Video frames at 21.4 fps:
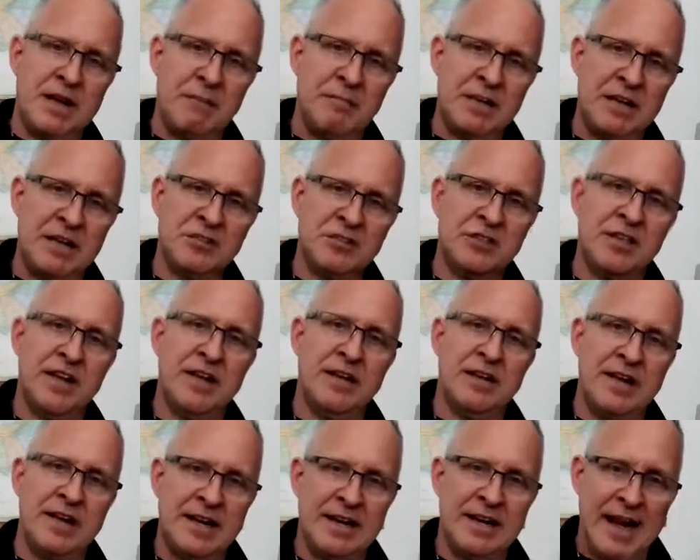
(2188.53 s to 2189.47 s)
I'm not
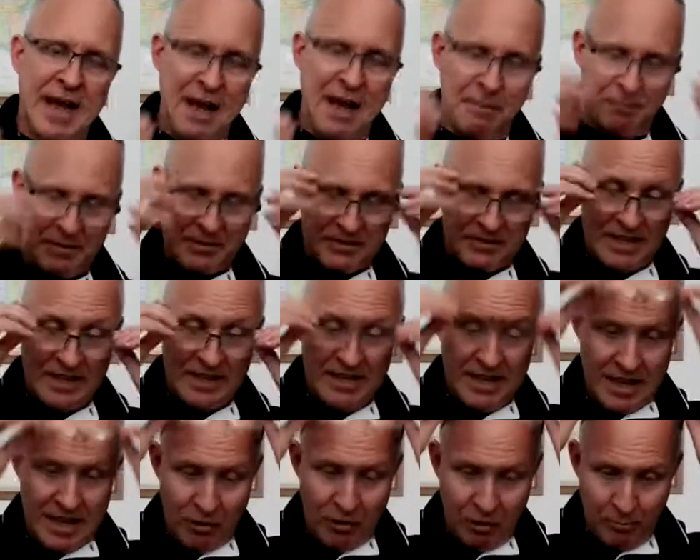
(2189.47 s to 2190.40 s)
saying that it happens at
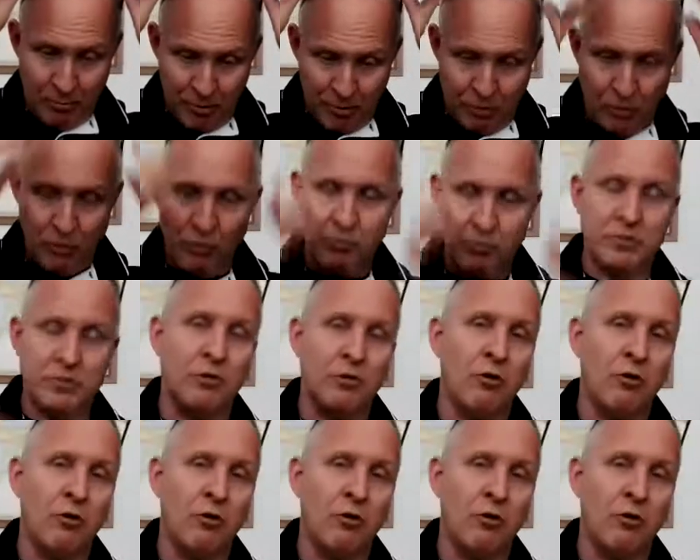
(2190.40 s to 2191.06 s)
the elbow.